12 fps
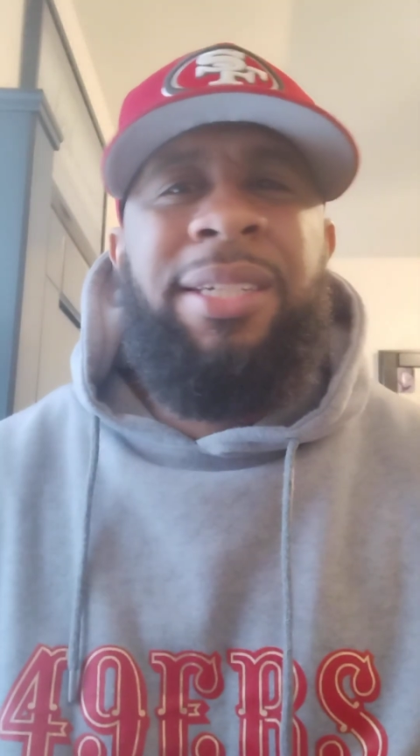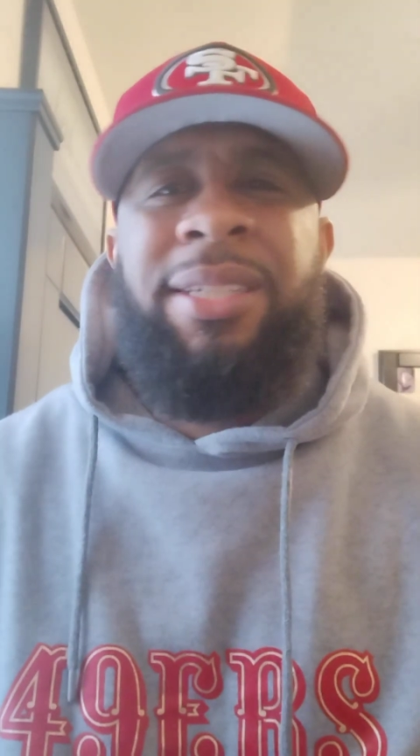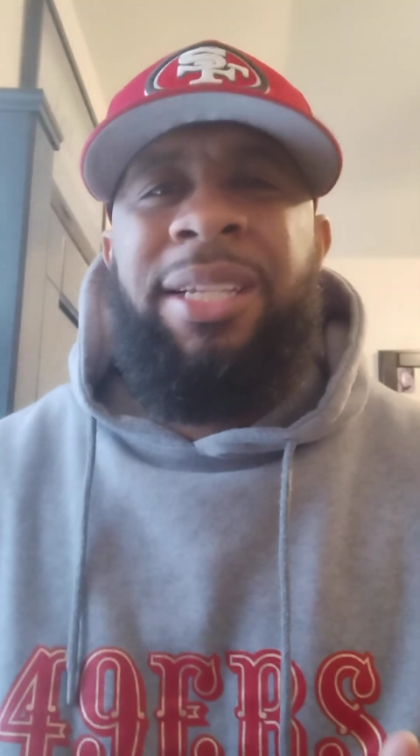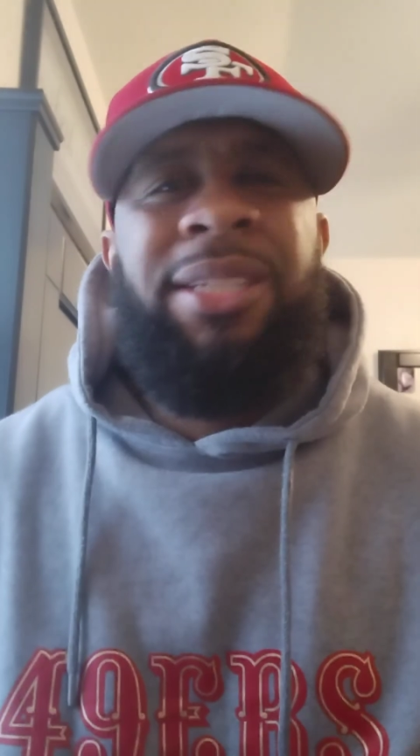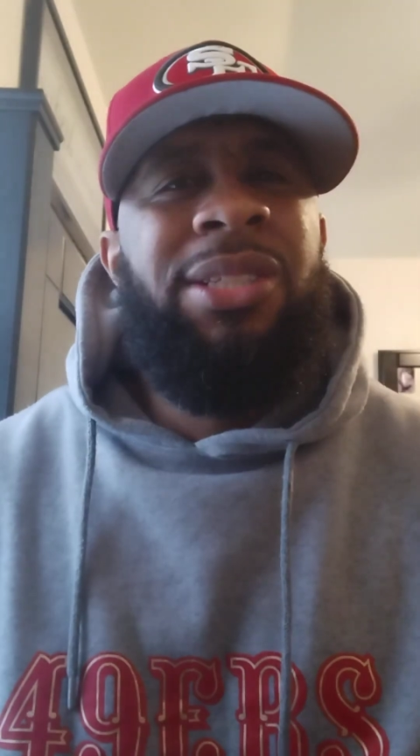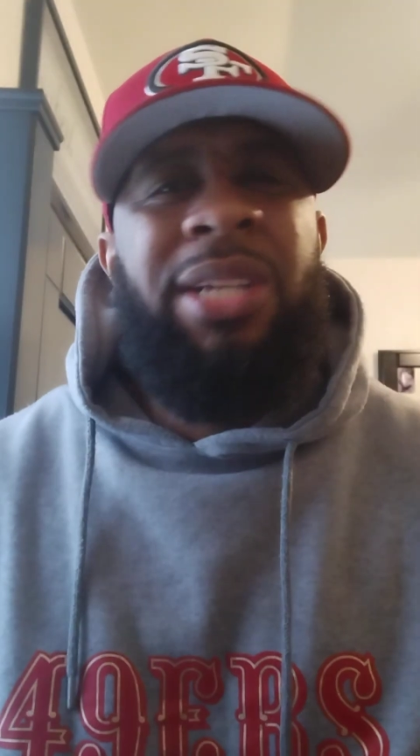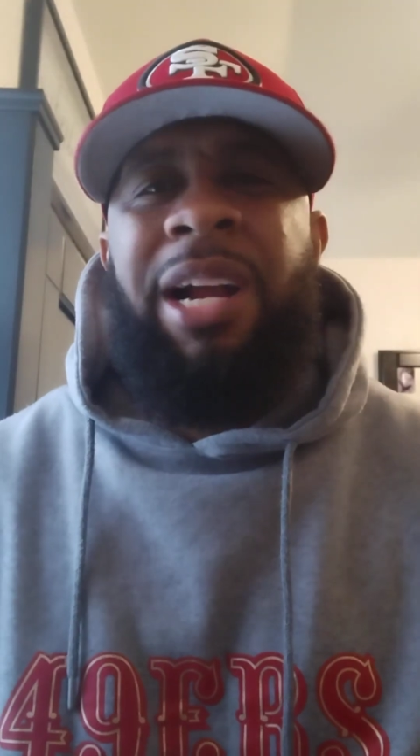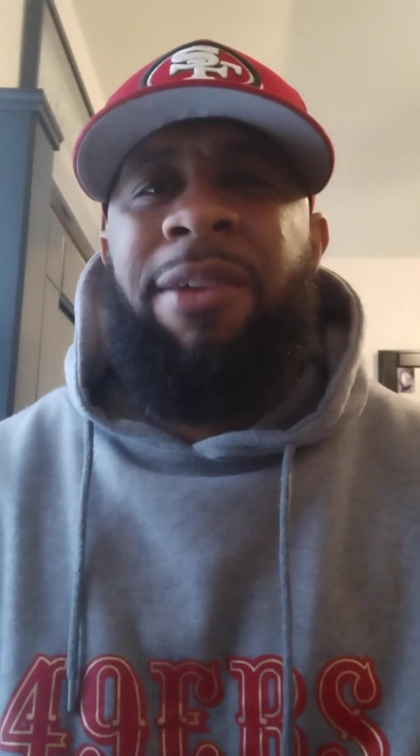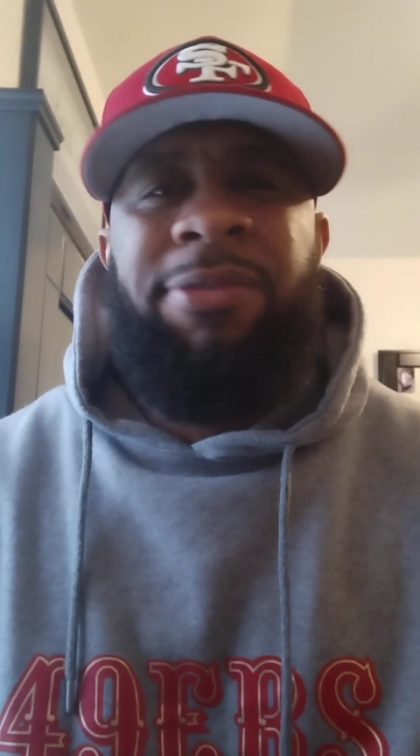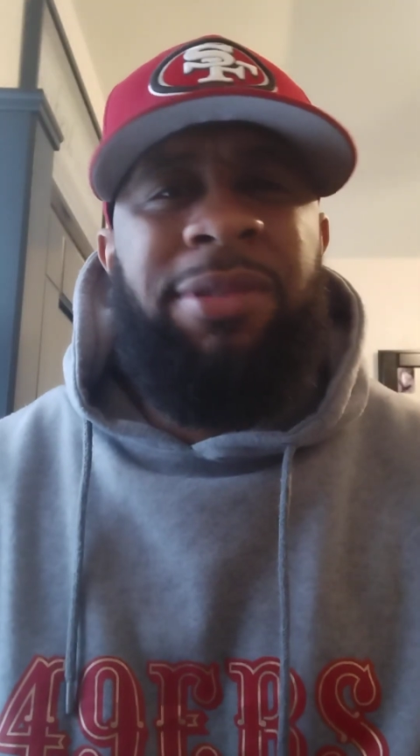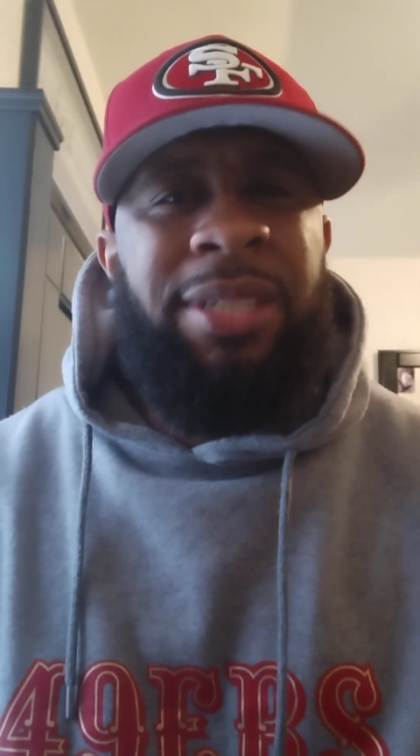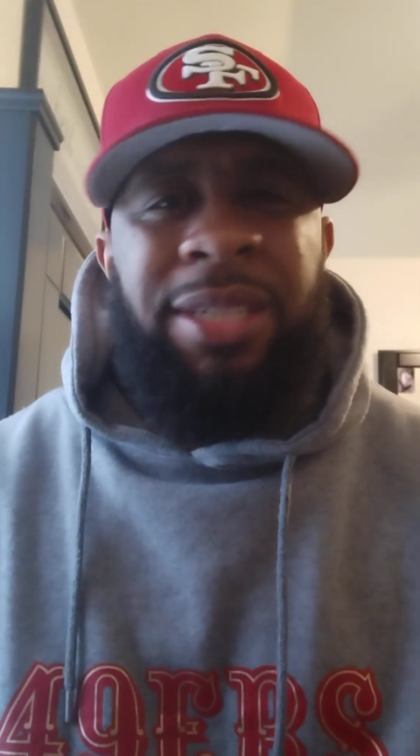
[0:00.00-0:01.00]
against San
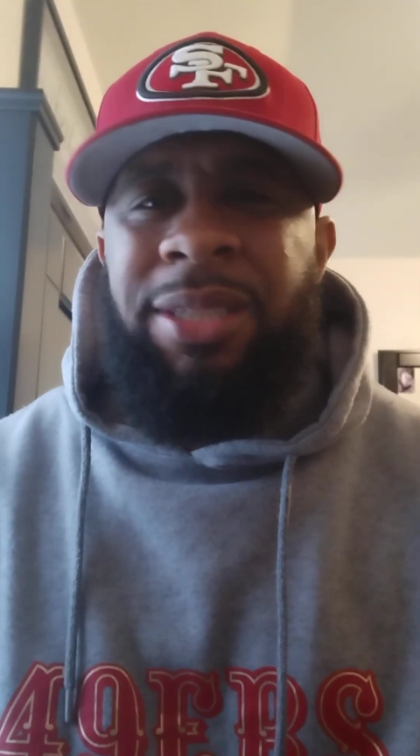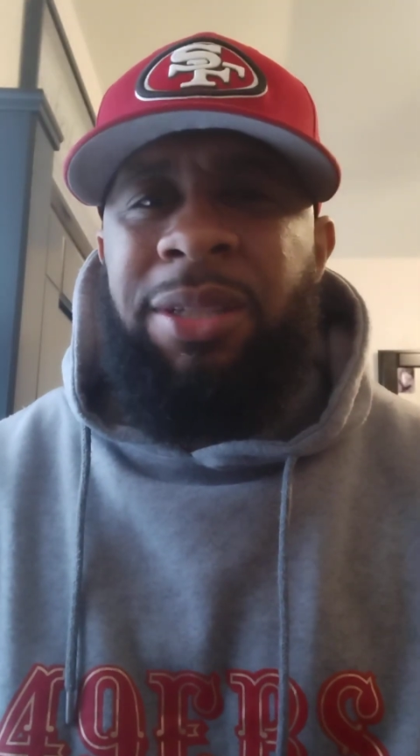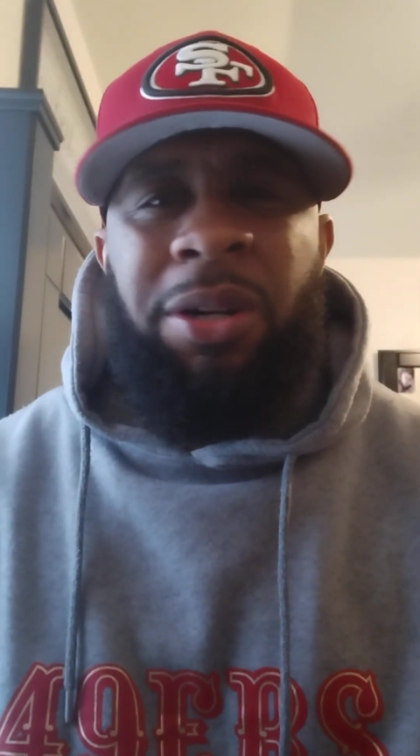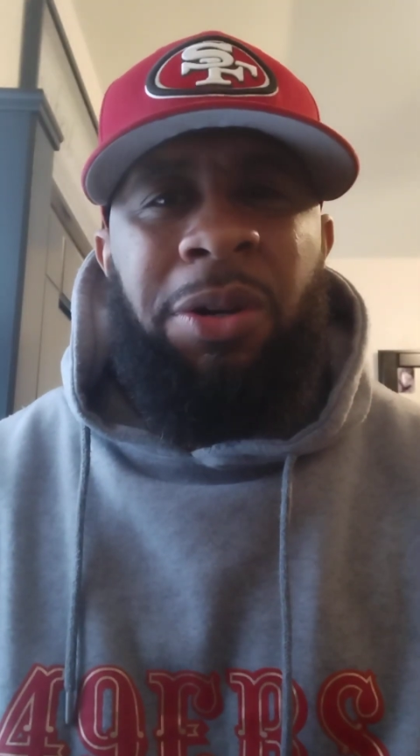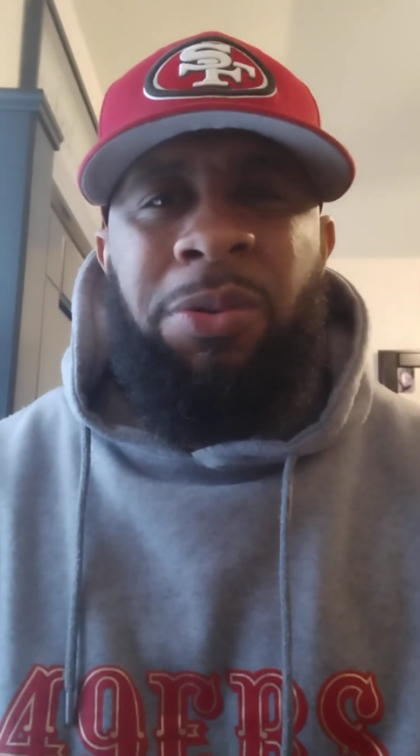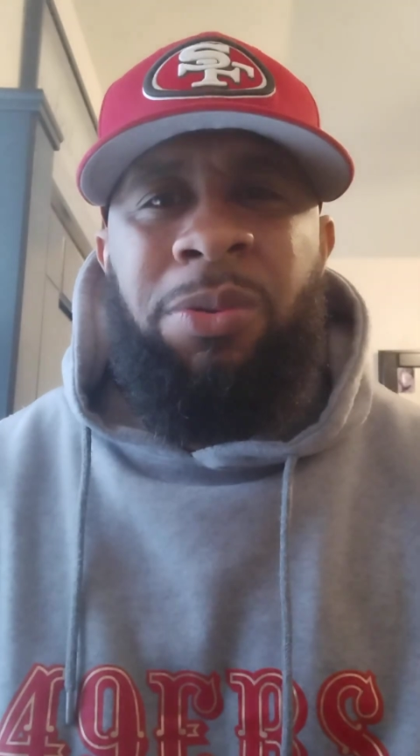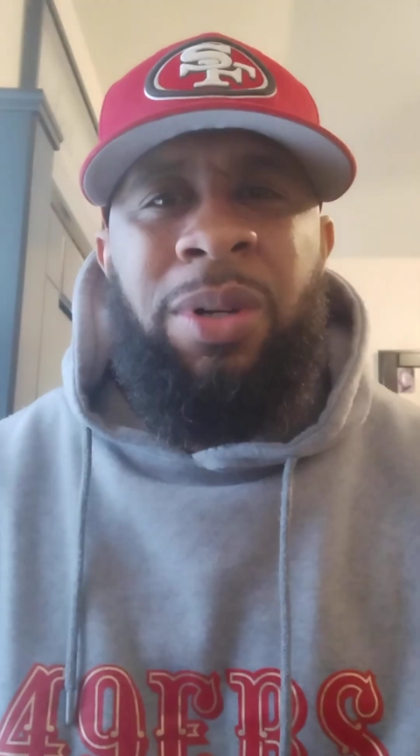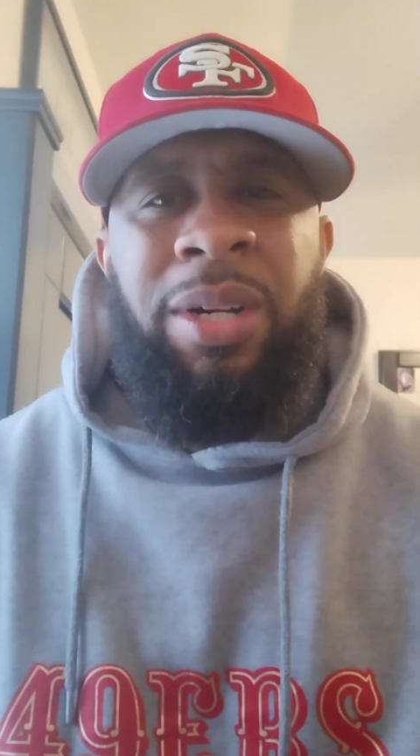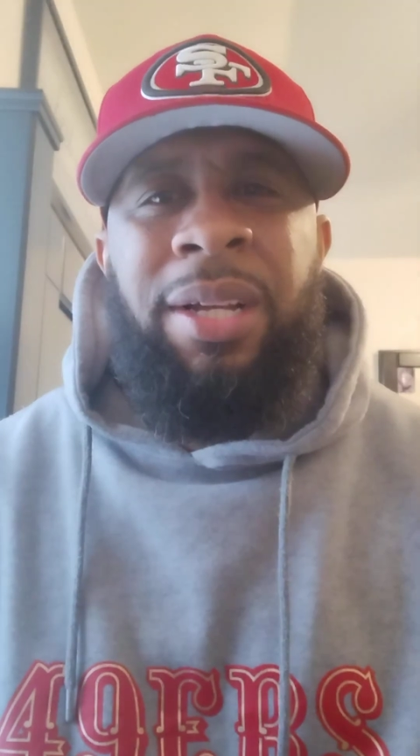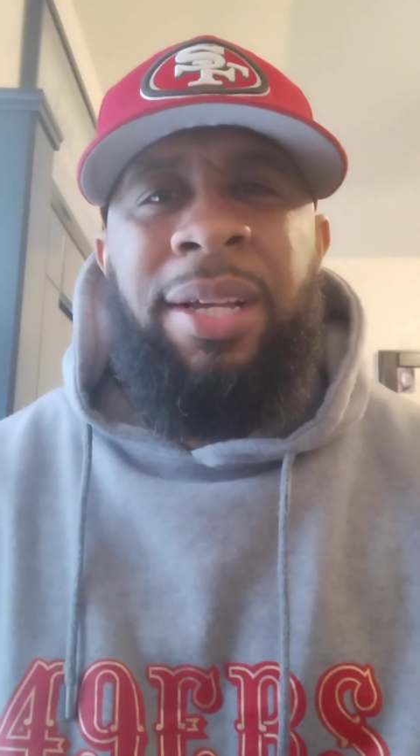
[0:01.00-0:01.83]
Francisco